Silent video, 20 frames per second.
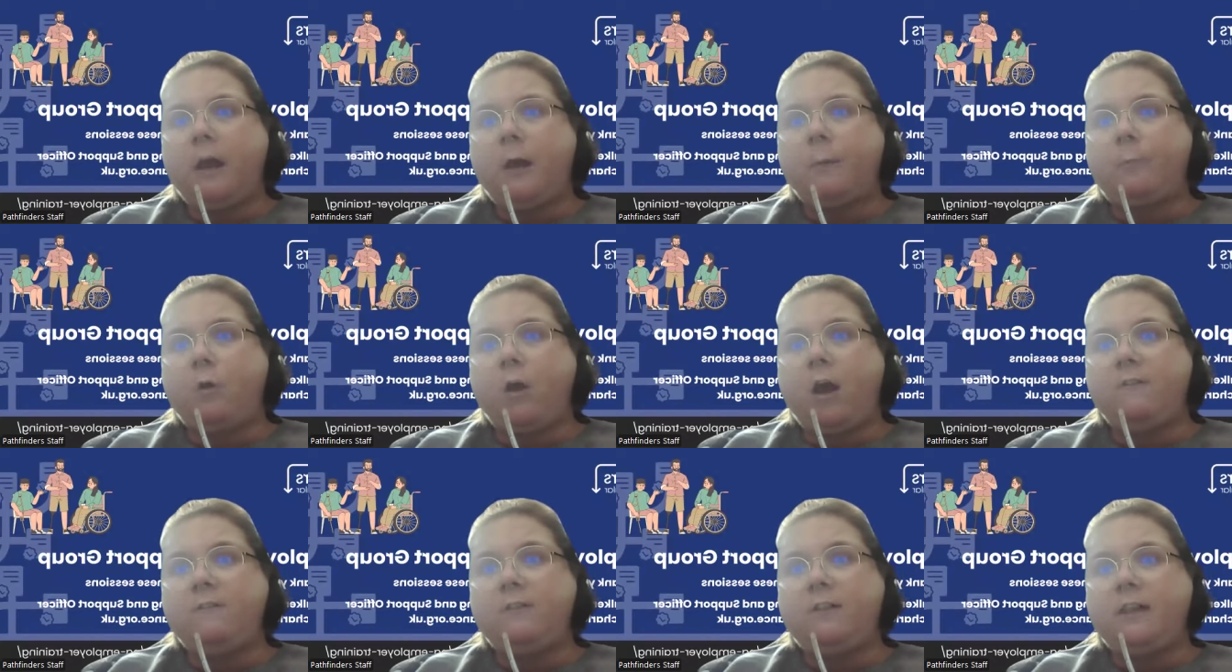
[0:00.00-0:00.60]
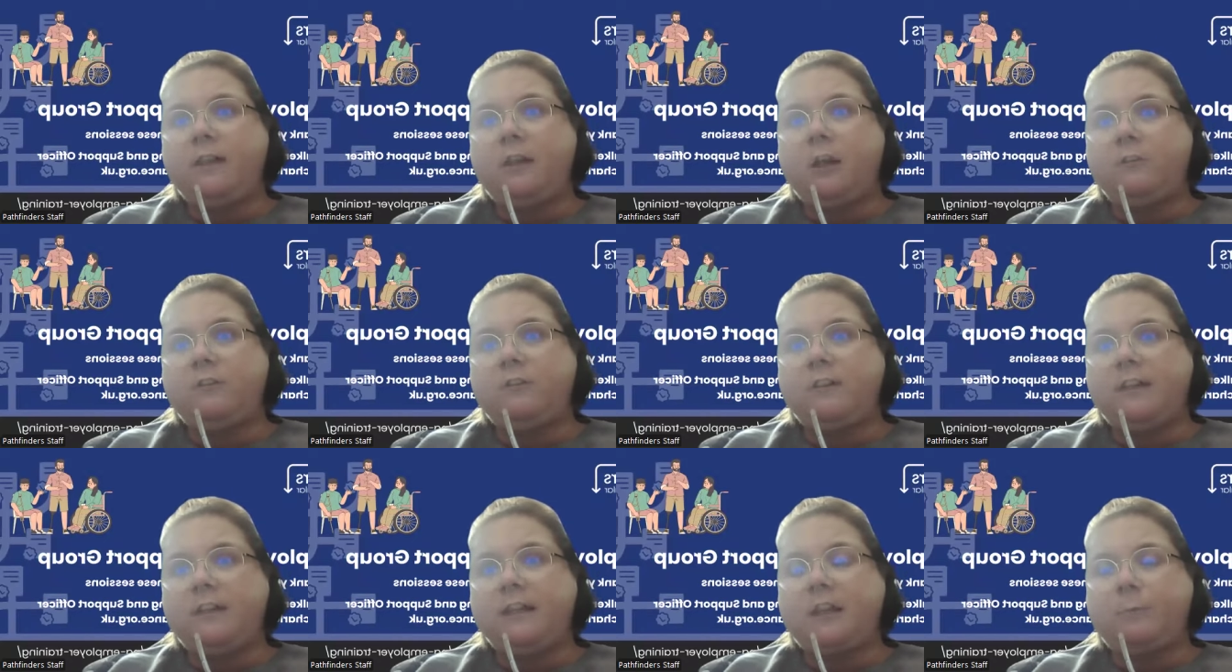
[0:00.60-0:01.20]
a privacy
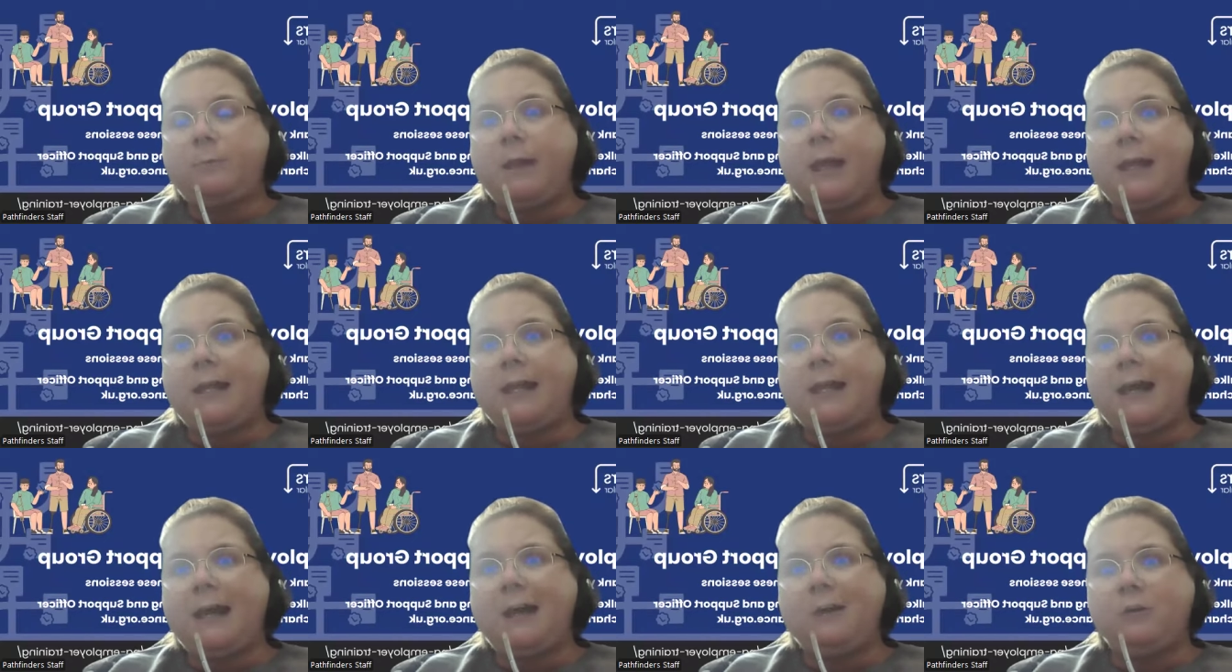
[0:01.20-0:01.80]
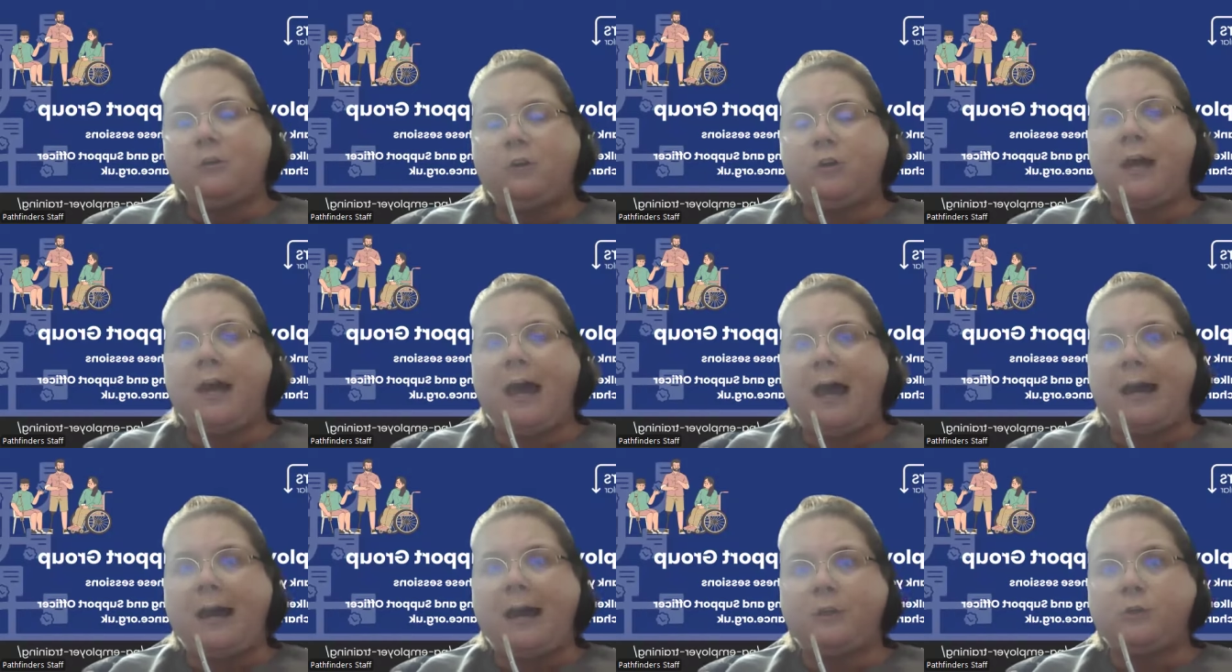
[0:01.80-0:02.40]
notice explaining how you're going to
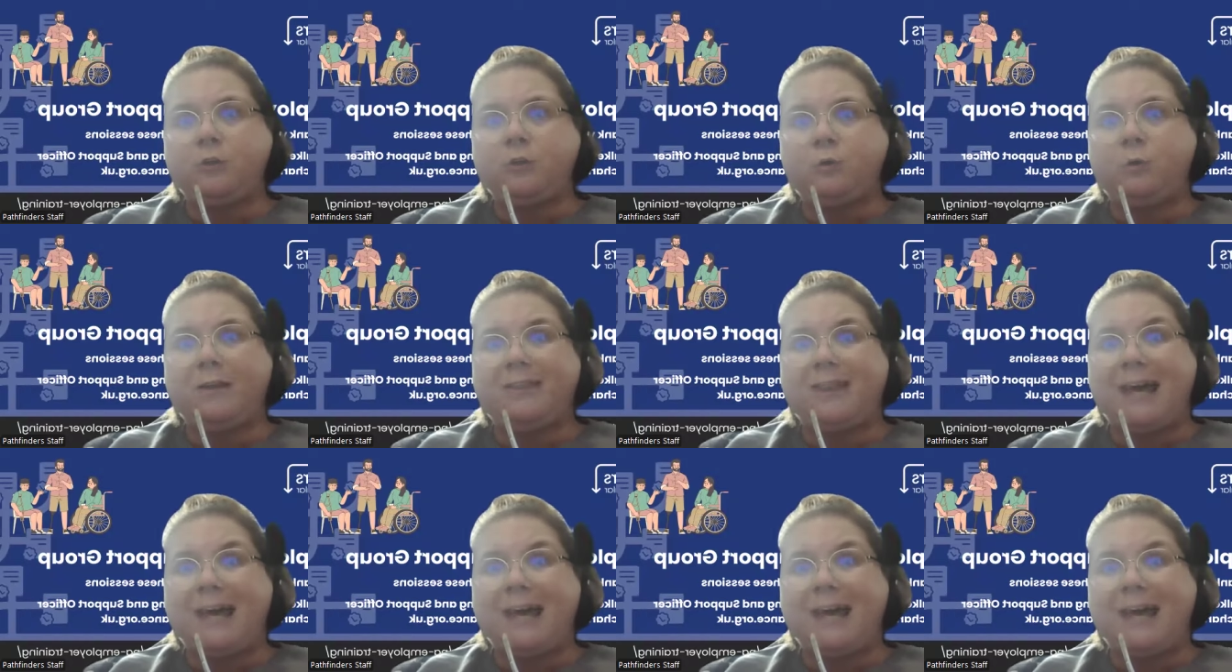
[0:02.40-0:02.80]
handle